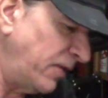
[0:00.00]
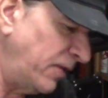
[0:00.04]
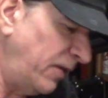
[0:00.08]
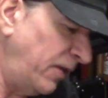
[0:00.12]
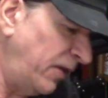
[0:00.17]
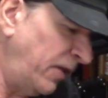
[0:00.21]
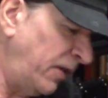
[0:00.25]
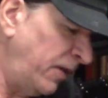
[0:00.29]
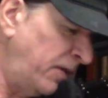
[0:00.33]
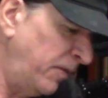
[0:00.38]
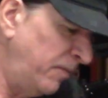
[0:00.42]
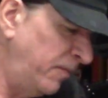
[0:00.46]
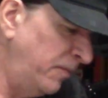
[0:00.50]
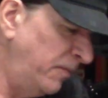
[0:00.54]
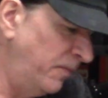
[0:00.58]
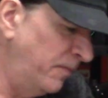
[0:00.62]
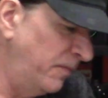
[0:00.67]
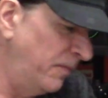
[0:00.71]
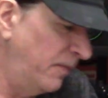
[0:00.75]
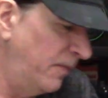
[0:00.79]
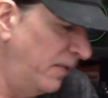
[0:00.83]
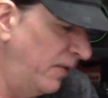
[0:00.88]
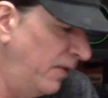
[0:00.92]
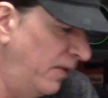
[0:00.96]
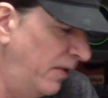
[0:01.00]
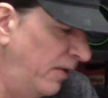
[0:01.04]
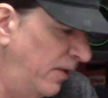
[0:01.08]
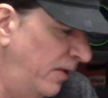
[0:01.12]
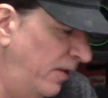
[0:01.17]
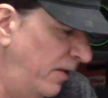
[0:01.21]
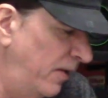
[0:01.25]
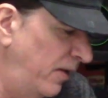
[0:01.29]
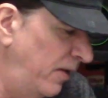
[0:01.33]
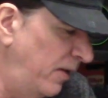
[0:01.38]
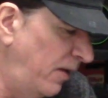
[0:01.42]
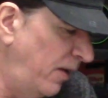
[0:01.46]
I'm
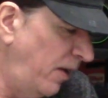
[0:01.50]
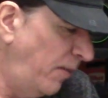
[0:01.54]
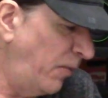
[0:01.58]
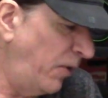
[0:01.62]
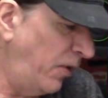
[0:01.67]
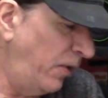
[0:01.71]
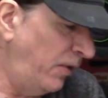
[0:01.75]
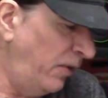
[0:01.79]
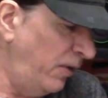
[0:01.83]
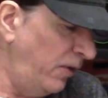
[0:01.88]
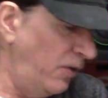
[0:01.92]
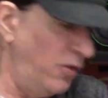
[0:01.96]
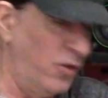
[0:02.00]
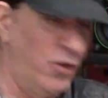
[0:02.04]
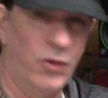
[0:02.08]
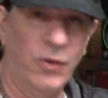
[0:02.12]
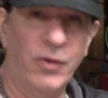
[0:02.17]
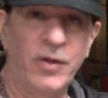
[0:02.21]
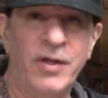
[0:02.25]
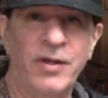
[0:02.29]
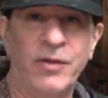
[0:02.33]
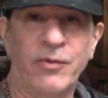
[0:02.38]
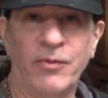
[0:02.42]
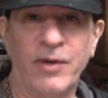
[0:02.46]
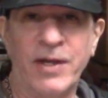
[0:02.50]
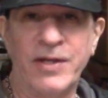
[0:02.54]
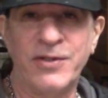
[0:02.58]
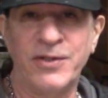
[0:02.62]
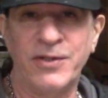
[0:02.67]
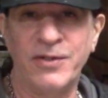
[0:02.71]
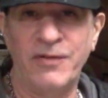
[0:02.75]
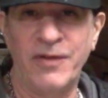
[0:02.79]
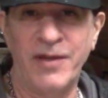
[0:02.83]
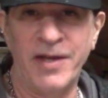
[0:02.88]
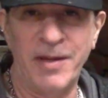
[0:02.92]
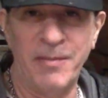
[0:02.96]
going to enjoy the rest
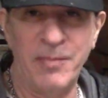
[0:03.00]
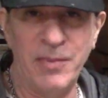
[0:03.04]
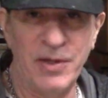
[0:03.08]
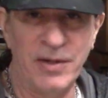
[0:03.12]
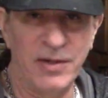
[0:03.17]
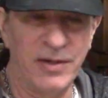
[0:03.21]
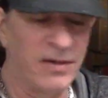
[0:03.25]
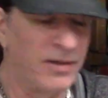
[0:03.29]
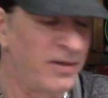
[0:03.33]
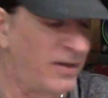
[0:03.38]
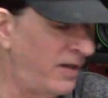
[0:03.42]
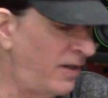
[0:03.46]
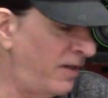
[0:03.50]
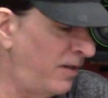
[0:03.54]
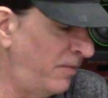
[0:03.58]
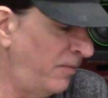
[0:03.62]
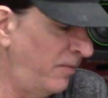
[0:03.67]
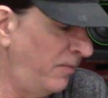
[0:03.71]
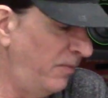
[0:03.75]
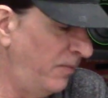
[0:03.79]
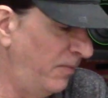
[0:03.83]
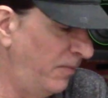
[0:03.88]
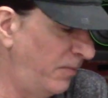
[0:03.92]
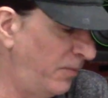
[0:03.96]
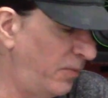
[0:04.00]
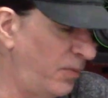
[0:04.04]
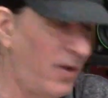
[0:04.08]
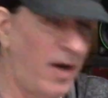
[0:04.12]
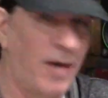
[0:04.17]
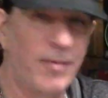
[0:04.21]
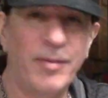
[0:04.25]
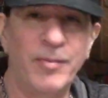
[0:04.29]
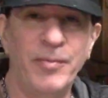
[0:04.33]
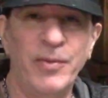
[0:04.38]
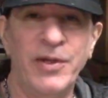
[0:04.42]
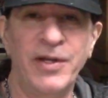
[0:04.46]
of that beer and
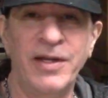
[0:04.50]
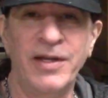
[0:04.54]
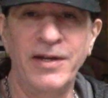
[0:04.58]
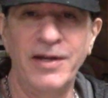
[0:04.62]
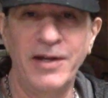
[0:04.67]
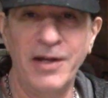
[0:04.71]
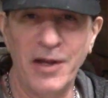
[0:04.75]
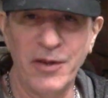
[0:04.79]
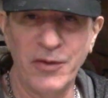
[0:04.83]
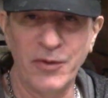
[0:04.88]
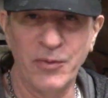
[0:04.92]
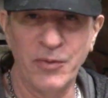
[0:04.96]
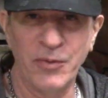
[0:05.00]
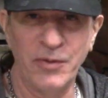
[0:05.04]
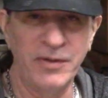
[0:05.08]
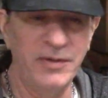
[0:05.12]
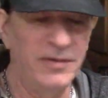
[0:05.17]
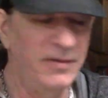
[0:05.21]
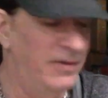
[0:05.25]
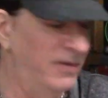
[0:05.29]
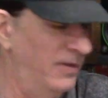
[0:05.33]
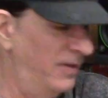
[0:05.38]
probably another one.